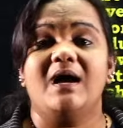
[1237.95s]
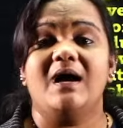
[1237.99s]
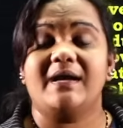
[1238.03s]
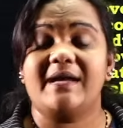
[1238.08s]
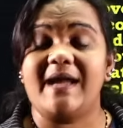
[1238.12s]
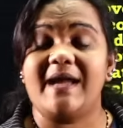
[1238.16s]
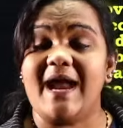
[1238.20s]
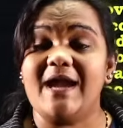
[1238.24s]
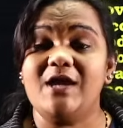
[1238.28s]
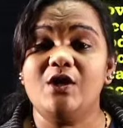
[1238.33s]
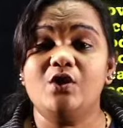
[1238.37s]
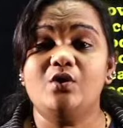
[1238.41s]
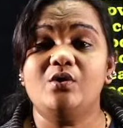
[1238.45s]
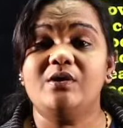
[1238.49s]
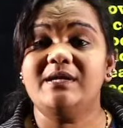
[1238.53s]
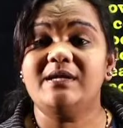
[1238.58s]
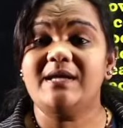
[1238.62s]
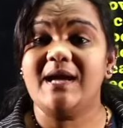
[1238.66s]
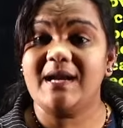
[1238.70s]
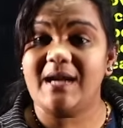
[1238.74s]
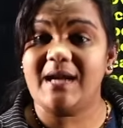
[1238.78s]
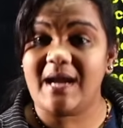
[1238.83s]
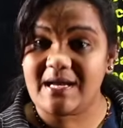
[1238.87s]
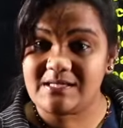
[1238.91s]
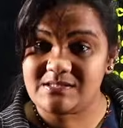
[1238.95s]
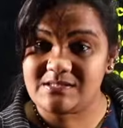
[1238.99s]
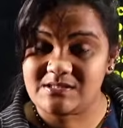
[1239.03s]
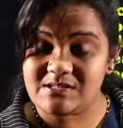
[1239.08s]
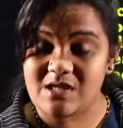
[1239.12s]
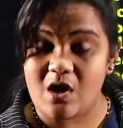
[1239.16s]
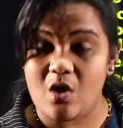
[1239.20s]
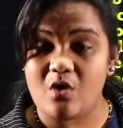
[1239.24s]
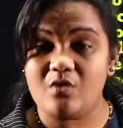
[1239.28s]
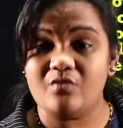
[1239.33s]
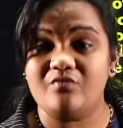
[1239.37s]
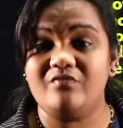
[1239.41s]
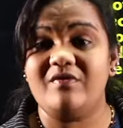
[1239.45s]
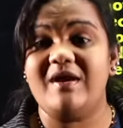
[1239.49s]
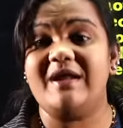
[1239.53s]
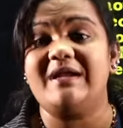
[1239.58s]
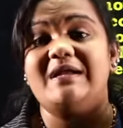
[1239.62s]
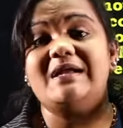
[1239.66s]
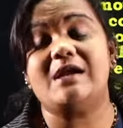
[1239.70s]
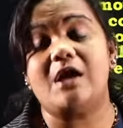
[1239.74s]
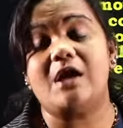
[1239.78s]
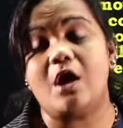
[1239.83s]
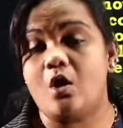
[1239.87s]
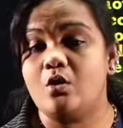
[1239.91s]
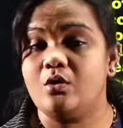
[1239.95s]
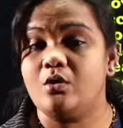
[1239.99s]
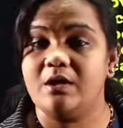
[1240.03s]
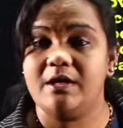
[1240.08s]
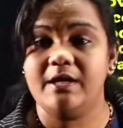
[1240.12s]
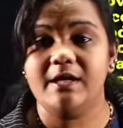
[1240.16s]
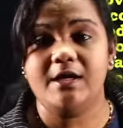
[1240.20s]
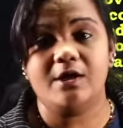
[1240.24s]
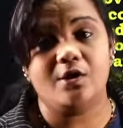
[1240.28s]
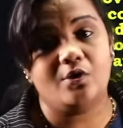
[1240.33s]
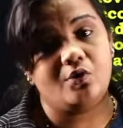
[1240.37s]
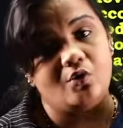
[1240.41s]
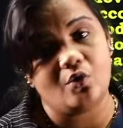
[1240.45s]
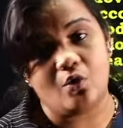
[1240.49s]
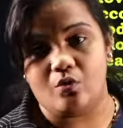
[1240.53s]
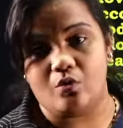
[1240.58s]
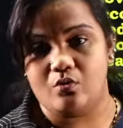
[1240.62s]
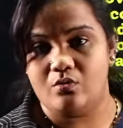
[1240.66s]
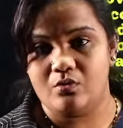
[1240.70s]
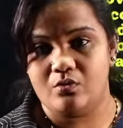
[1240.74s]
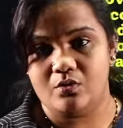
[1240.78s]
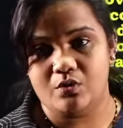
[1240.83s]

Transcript: can you hear a sound very loudly? No.